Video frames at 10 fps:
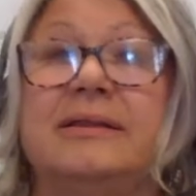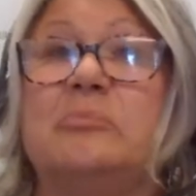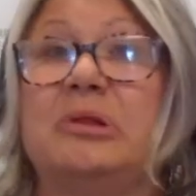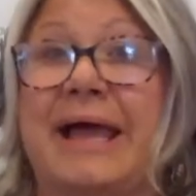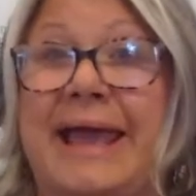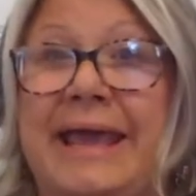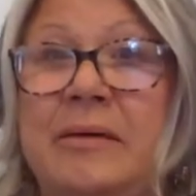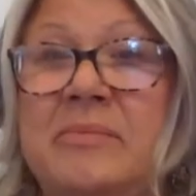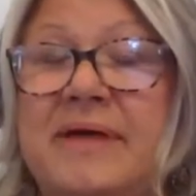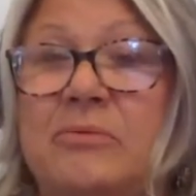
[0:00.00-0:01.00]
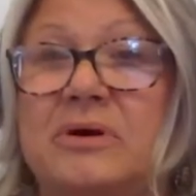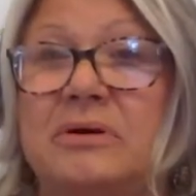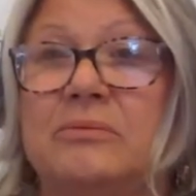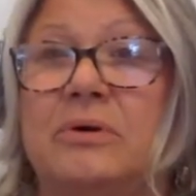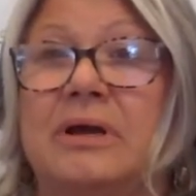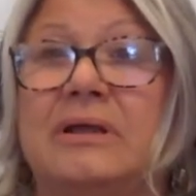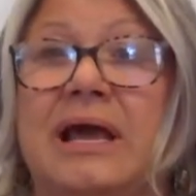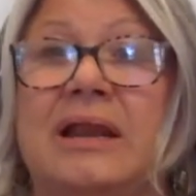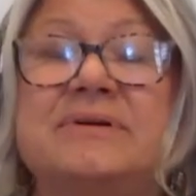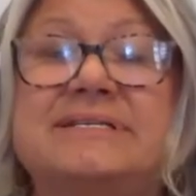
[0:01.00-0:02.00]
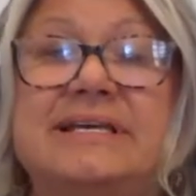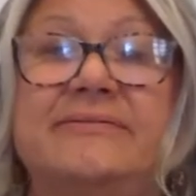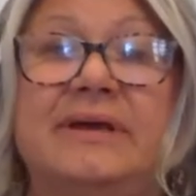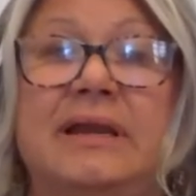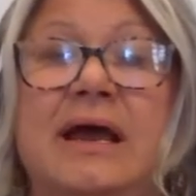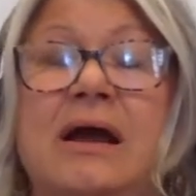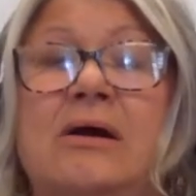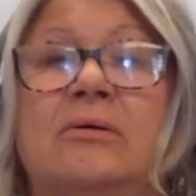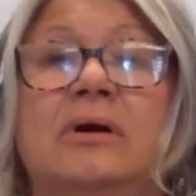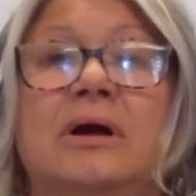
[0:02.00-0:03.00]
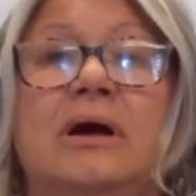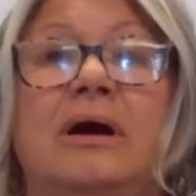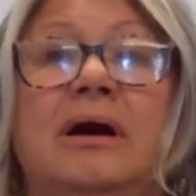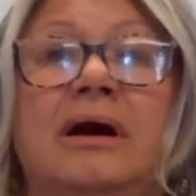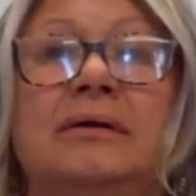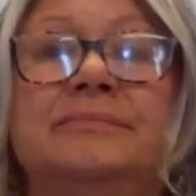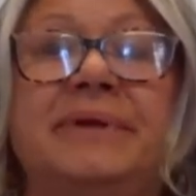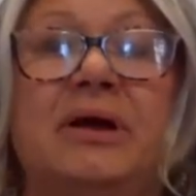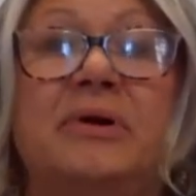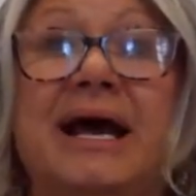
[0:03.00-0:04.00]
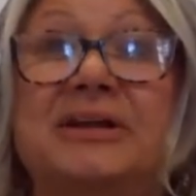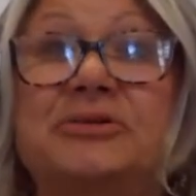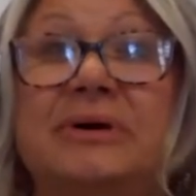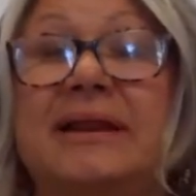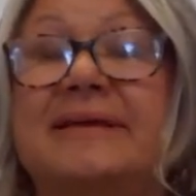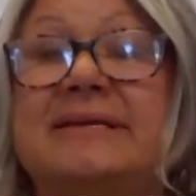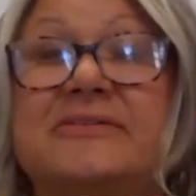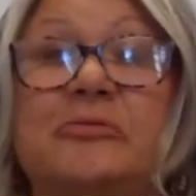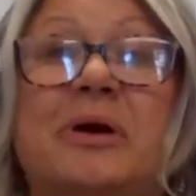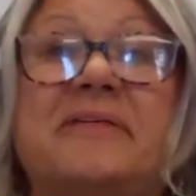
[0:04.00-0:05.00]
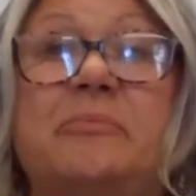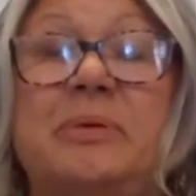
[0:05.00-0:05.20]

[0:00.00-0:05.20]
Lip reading: the blame that we're kind of receiving now. We're not doing anything different, but I